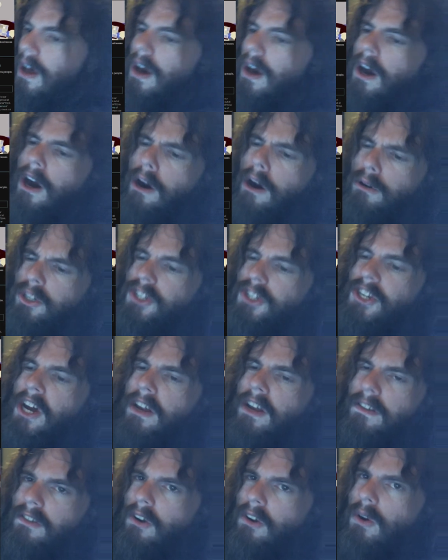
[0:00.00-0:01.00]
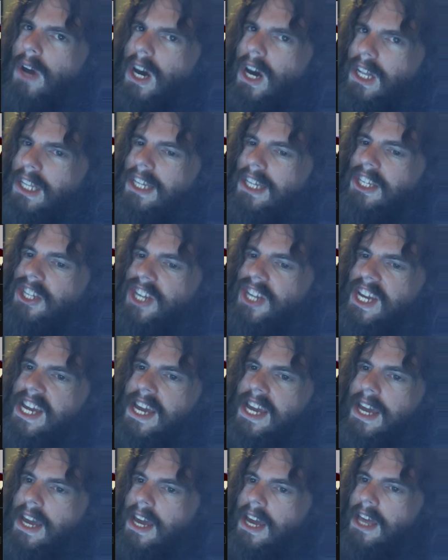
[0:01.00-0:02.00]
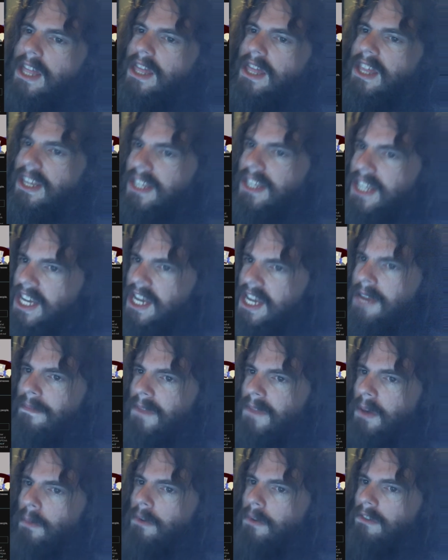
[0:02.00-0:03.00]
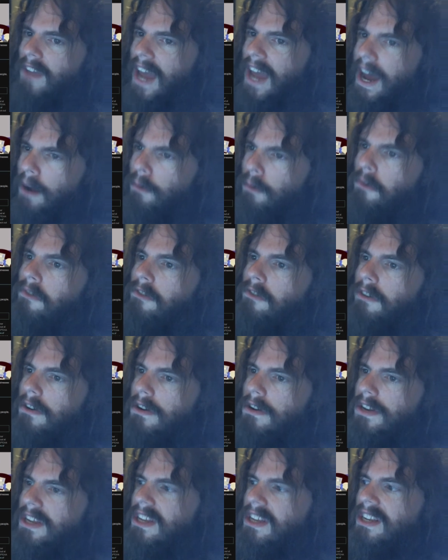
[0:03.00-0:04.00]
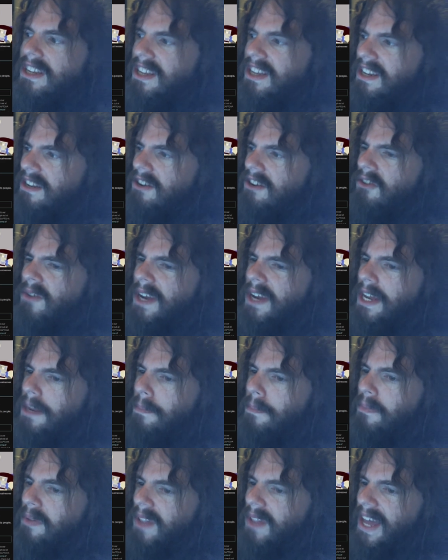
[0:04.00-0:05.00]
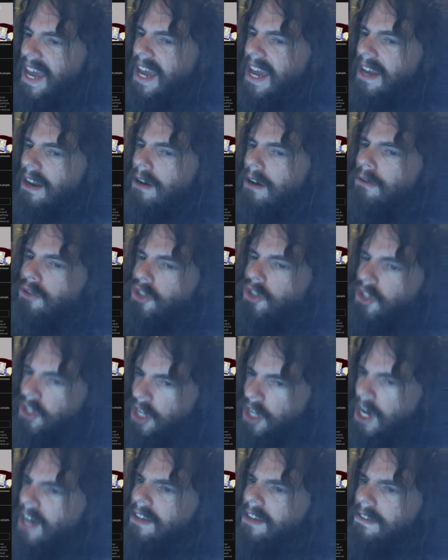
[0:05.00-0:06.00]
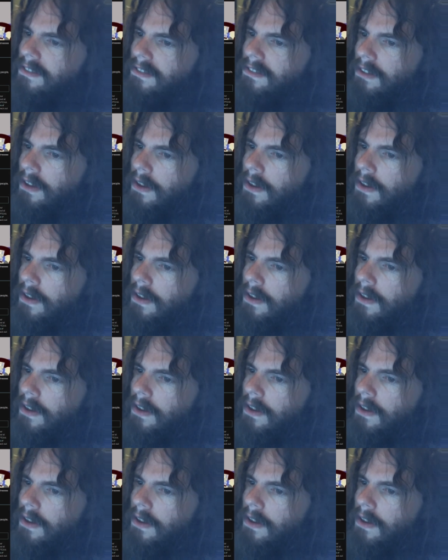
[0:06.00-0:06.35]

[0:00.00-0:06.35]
Oh, shucks, oh golly gee, the team that was ousted didn't create a plan. Oh, shucks.